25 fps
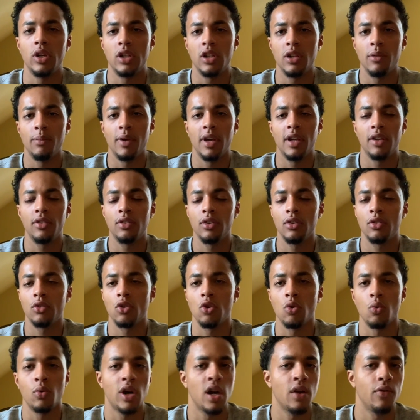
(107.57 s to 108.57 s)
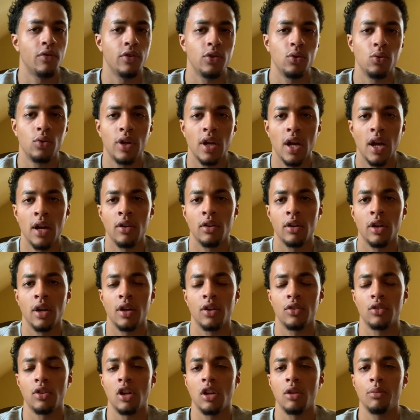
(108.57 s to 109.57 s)
basis, or whenever you can. Again,
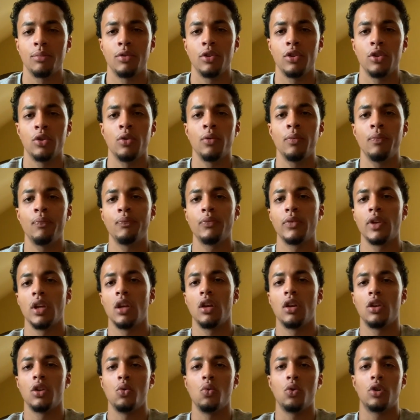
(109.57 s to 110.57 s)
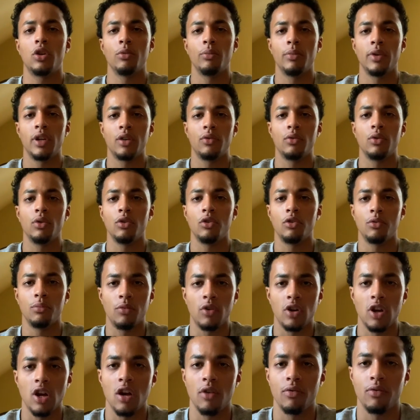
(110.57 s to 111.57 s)
it's all up to you. You can make real good
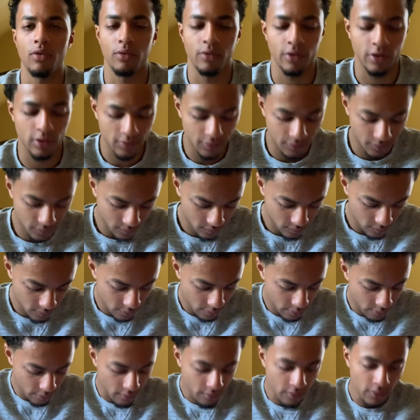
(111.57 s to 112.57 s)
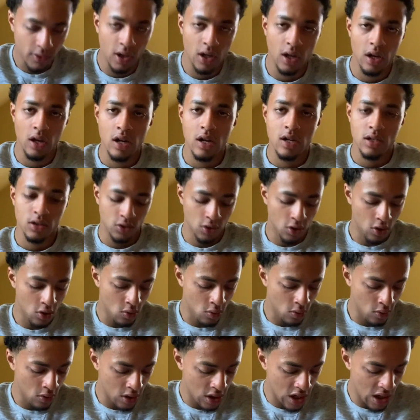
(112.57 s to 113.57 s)
money off of it. So
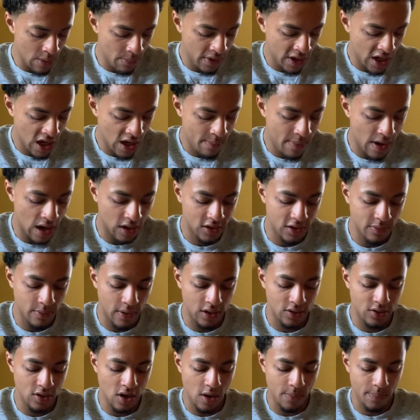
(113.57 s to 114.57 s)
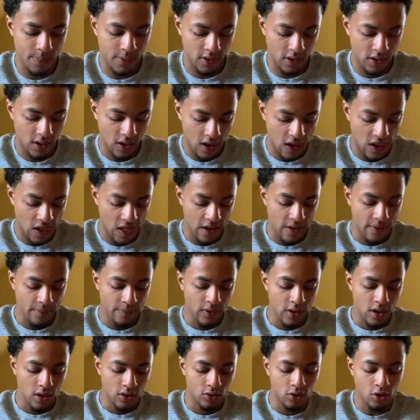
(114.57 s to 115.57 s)
let me get back to my topic.
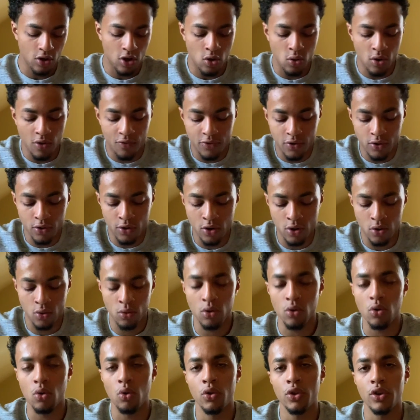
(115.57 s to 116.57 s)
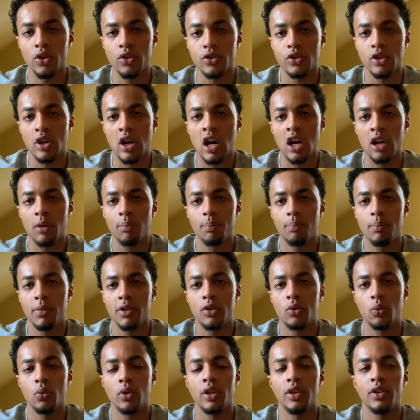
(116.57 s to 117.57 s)
So if you don't own the stock
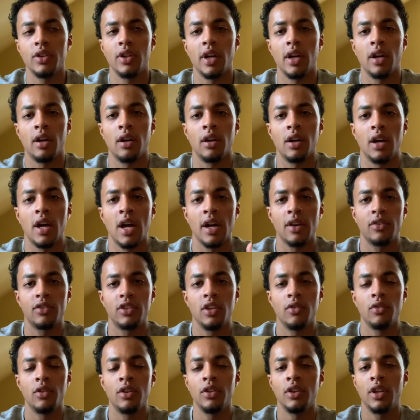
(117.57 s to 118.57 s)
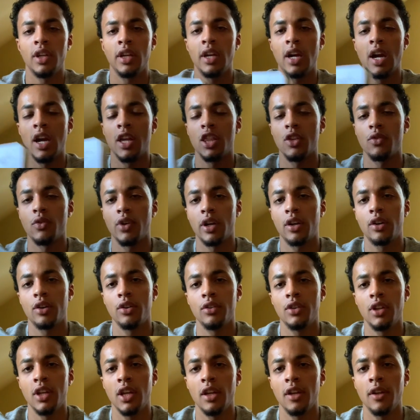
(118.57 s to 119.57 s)
between the ex-dividend date and the record
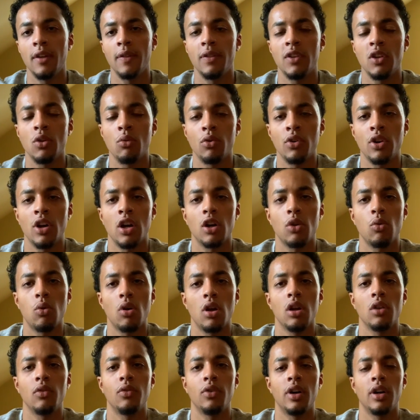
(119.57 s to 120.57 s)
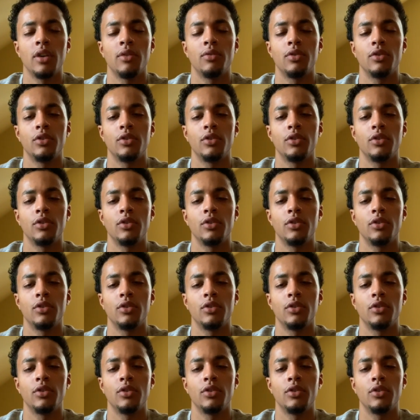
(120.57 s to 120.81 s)
date, you will not qualify for